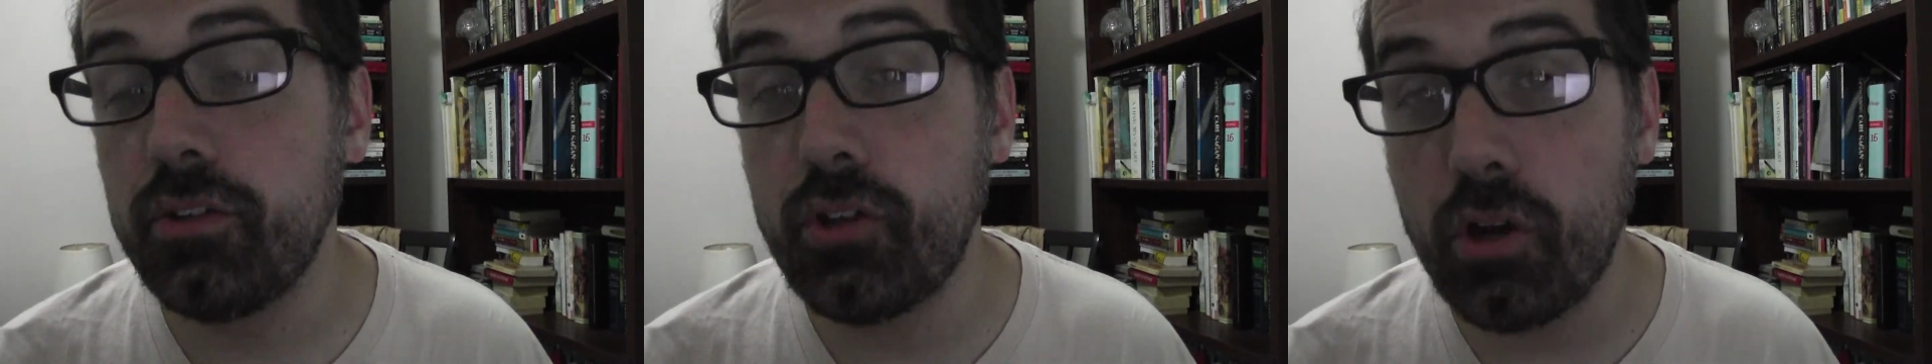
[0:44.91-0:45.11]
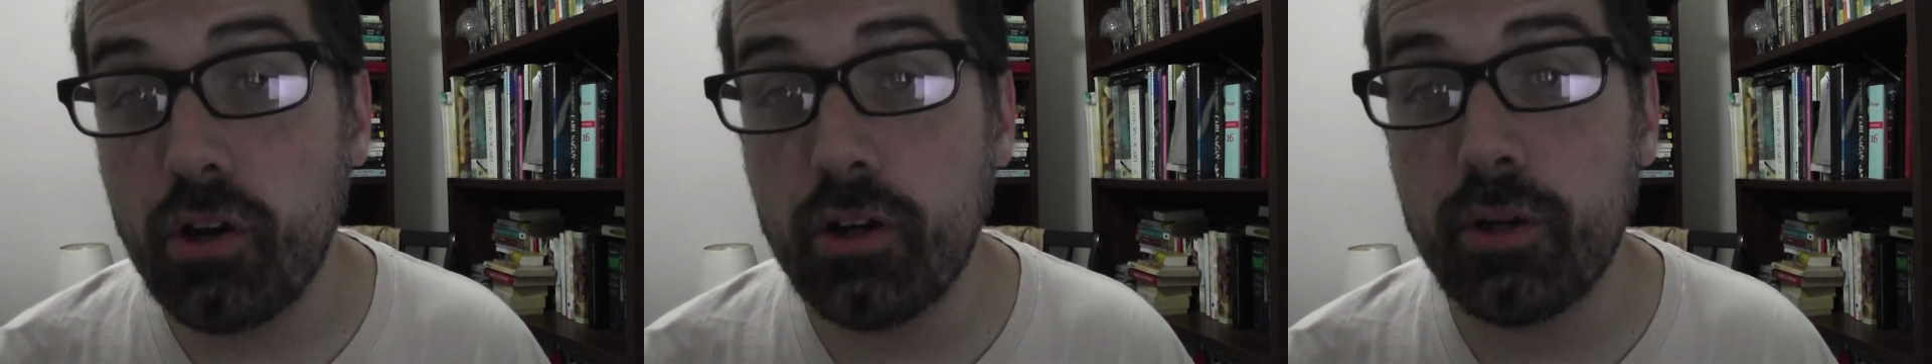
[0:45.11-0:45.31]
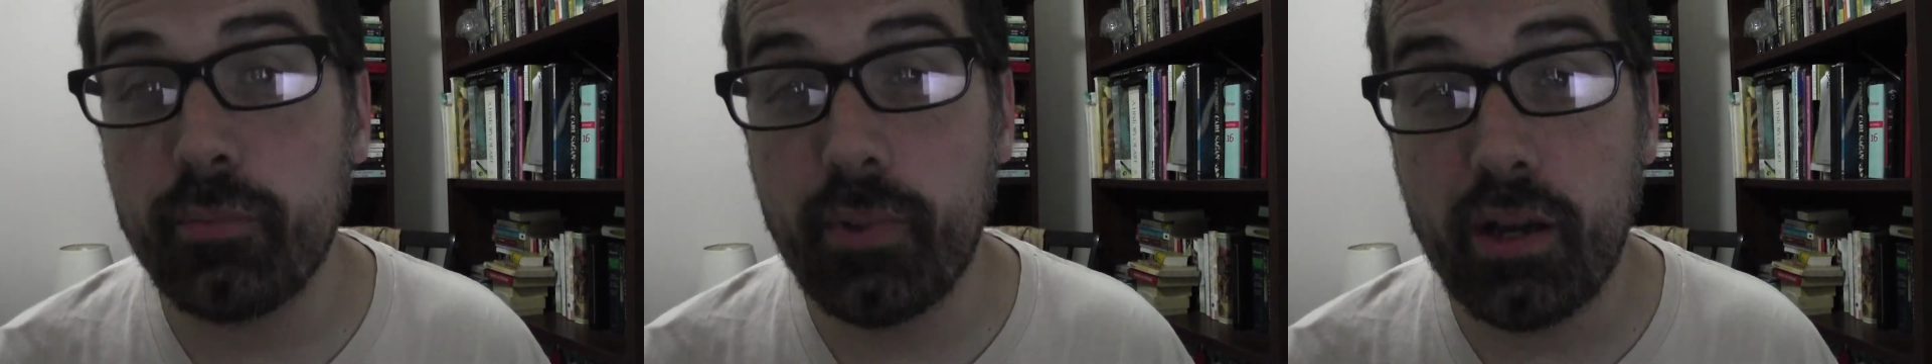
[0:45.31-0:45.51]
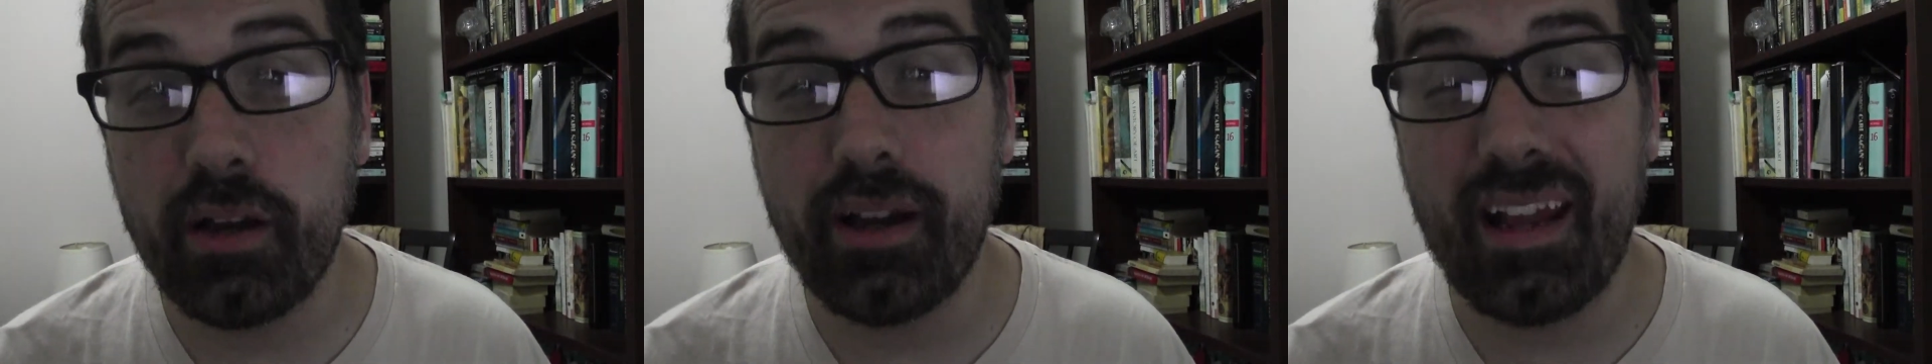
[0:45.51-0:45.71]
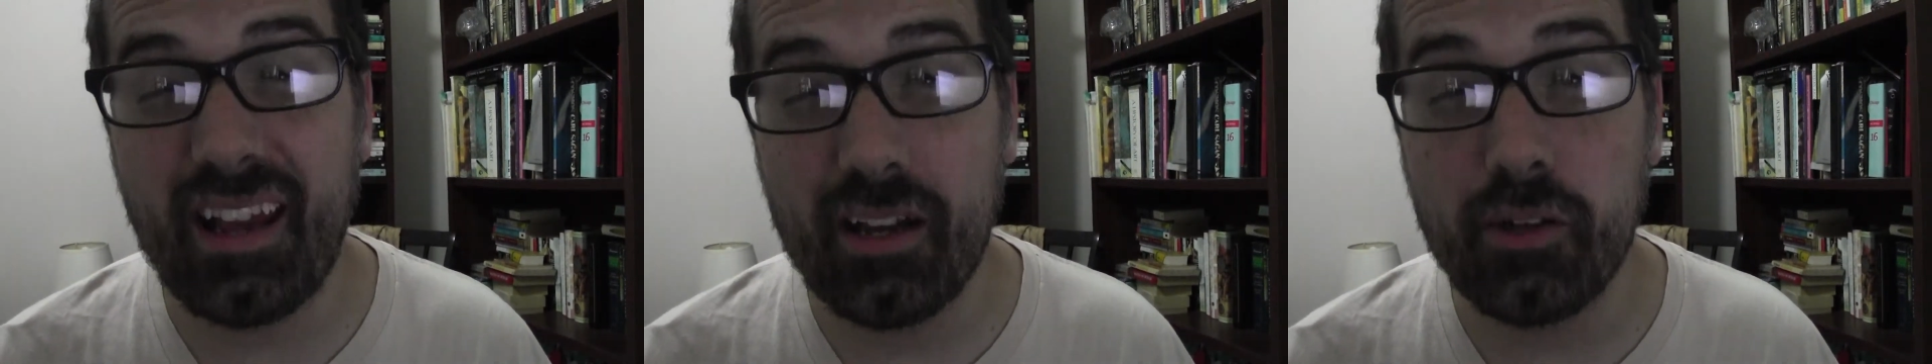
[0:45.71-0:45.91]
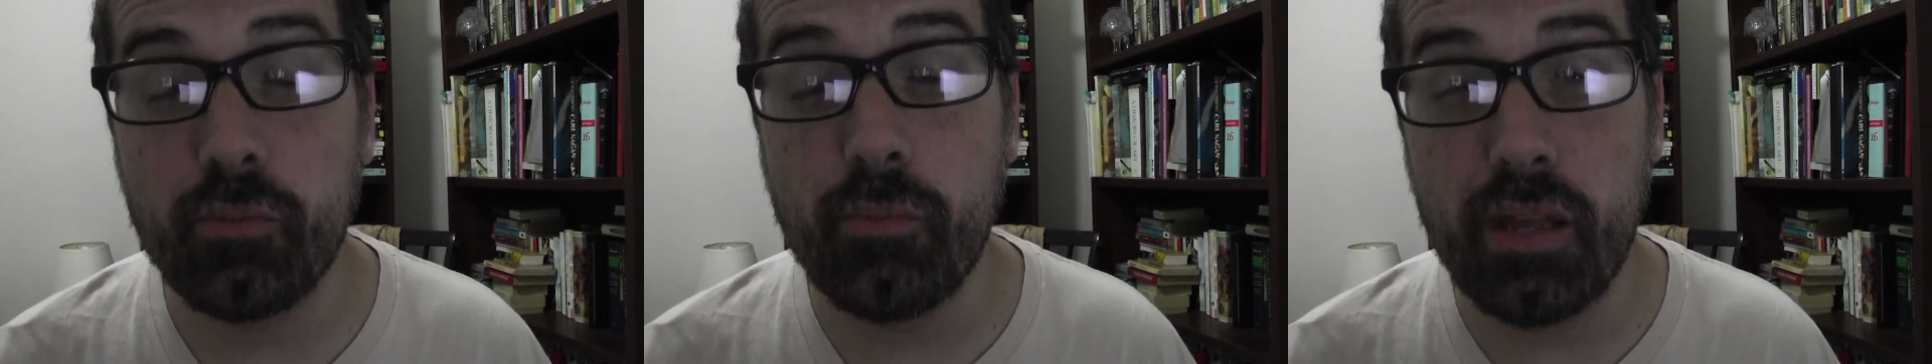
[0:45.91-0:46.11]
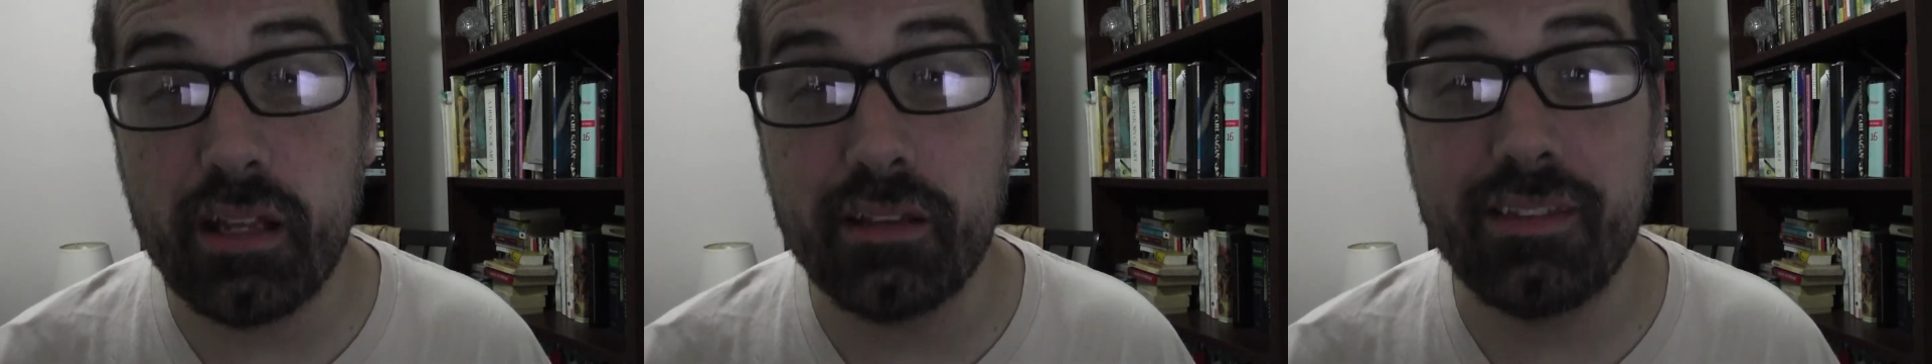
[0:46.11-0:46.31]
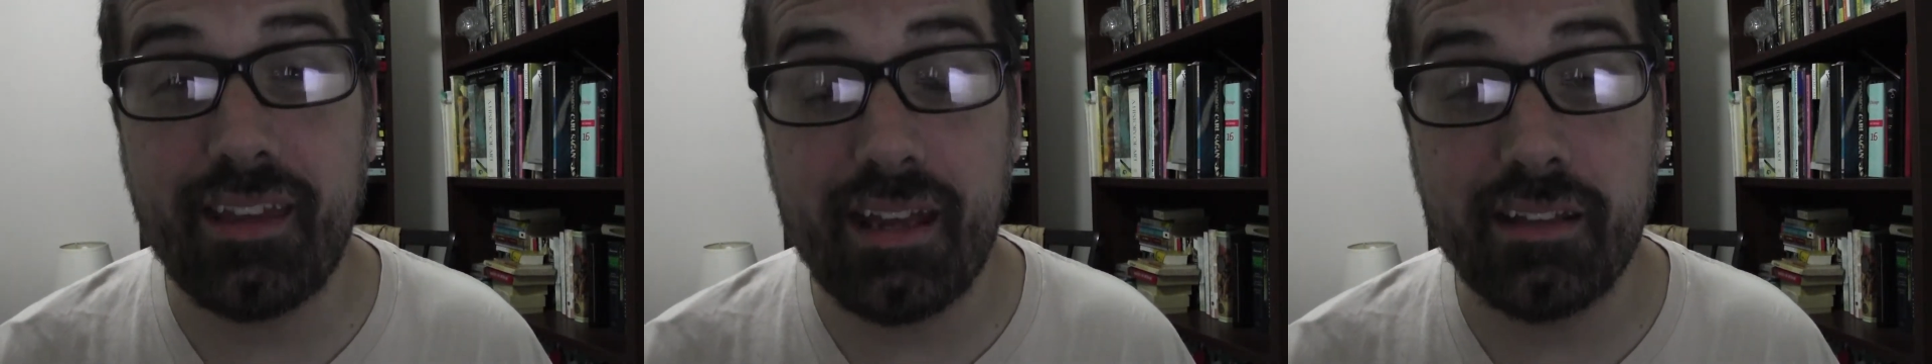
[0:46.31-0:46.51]
talk about how to
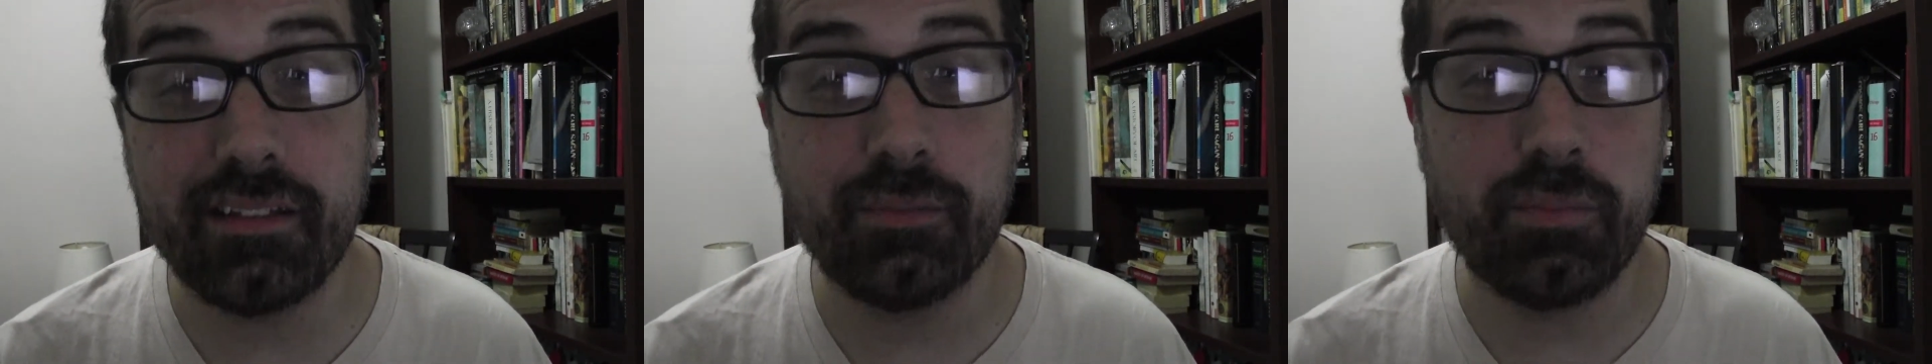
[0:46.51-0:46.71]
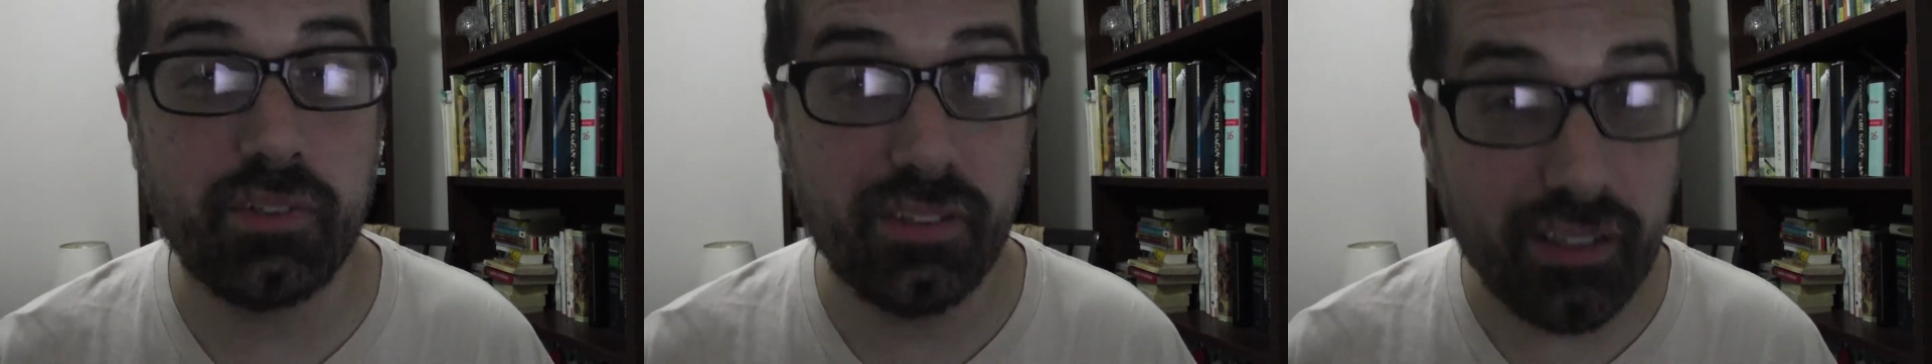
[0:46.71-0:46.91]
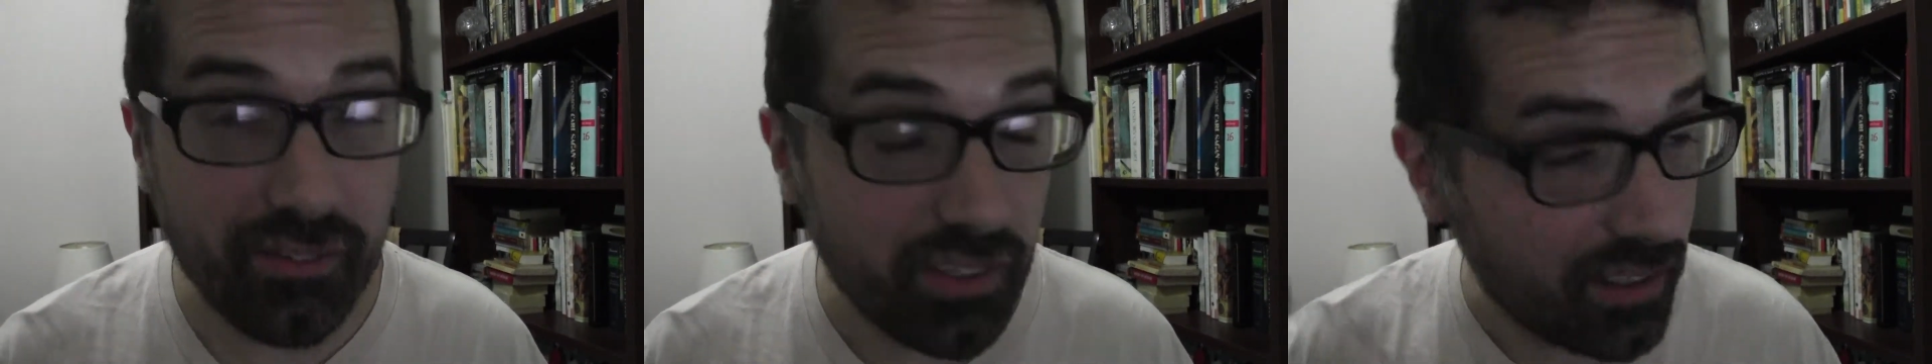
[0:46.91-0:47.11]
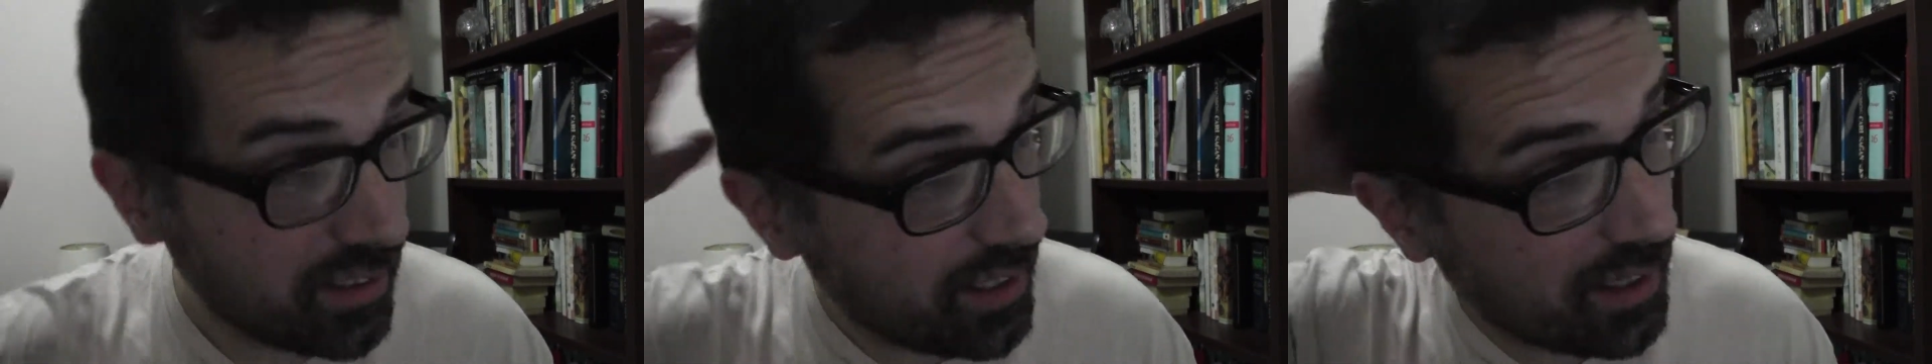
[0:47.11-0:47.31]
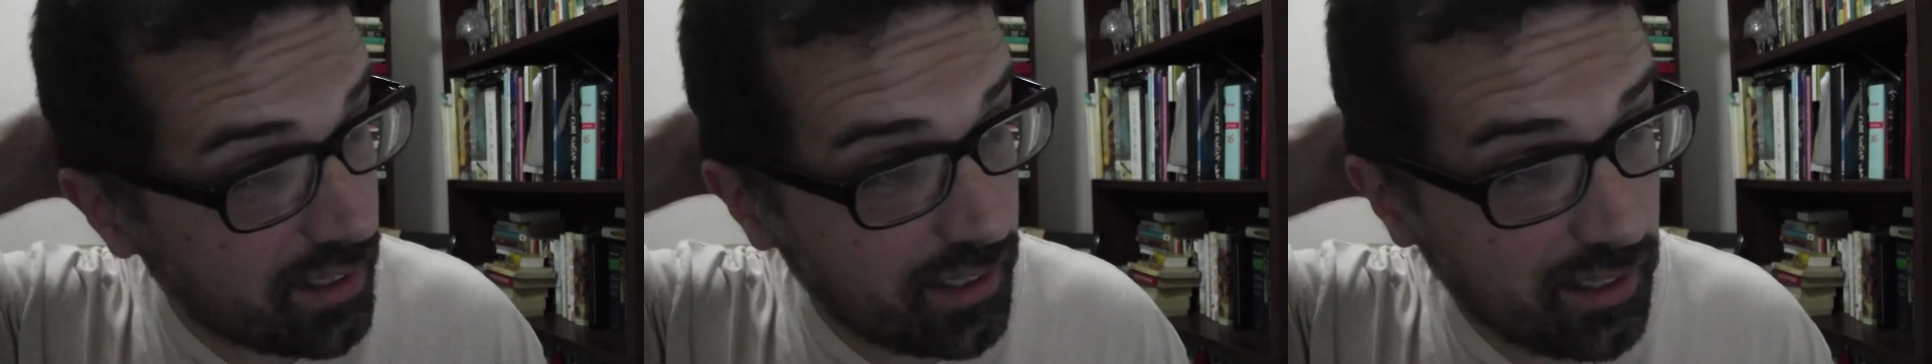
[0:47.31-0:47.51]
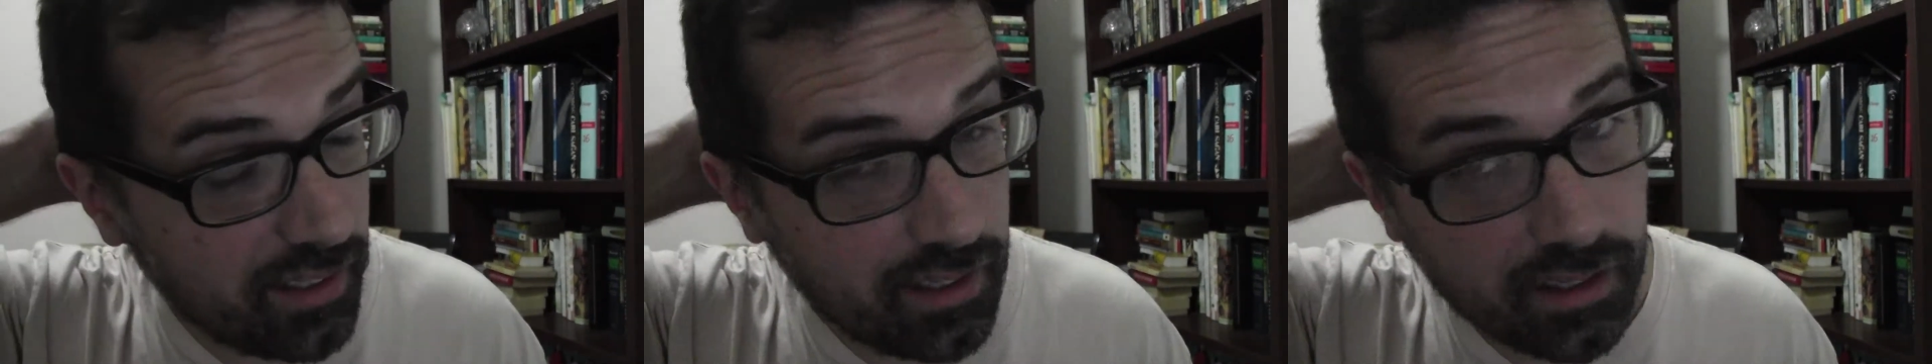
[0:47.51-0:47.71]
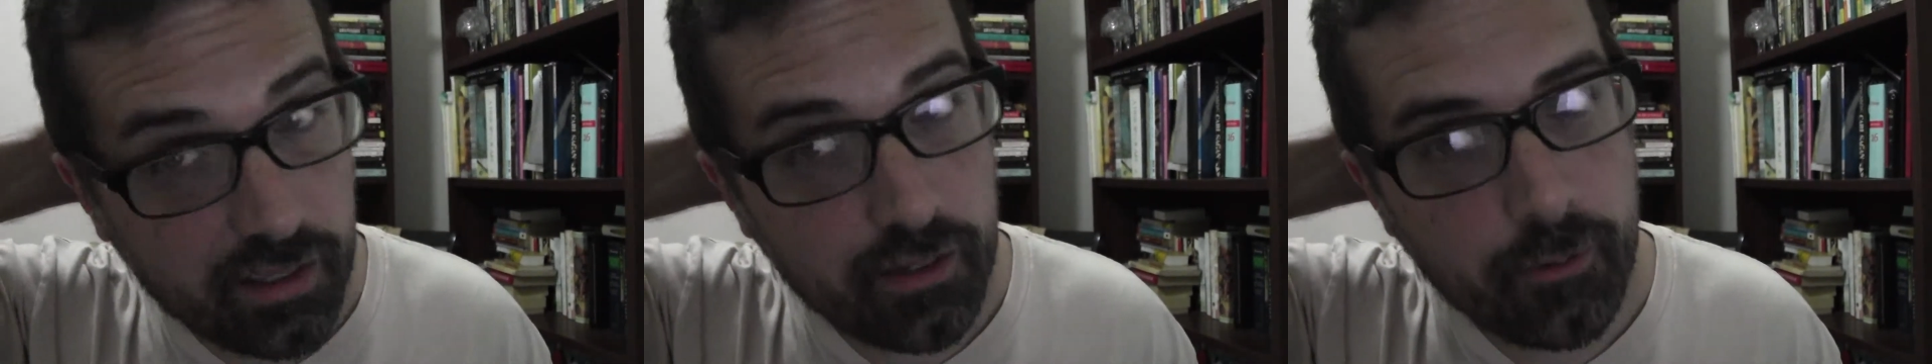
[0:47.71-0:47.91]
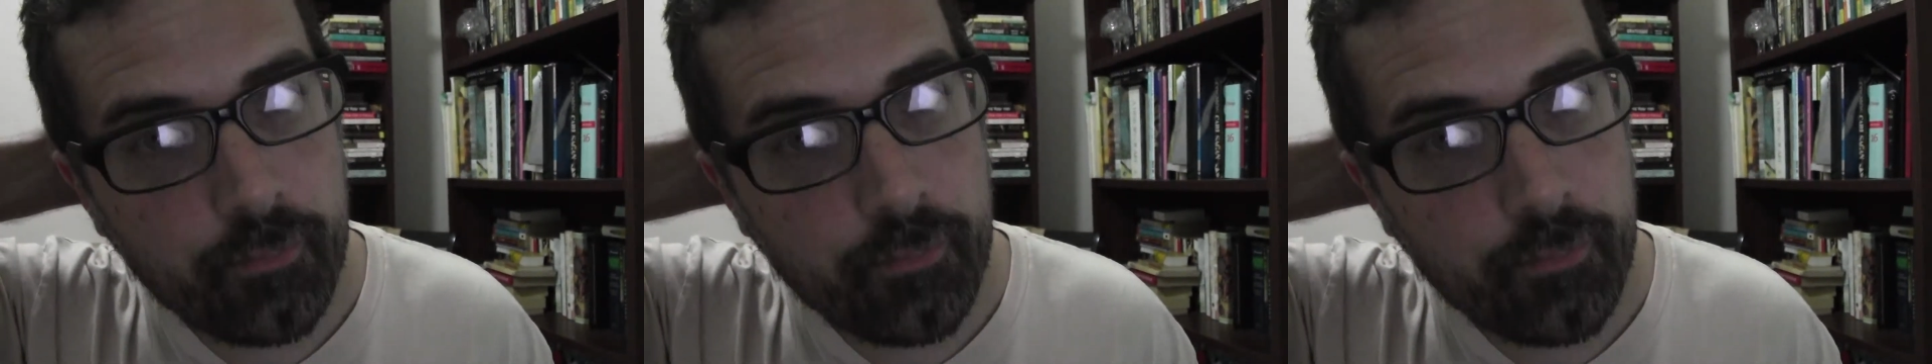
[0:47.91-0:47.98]
make that specific technique.